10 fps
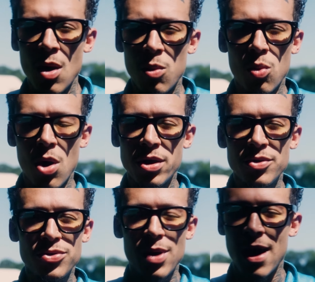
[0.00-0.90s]
We'll walk you
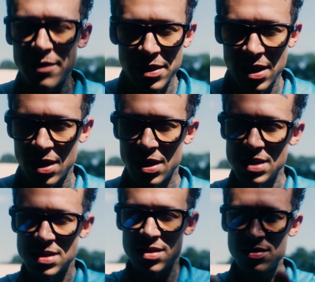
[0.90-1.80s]
through everything.
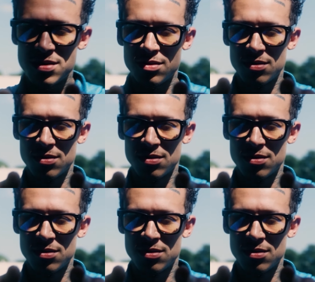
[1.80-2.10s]
See you soon.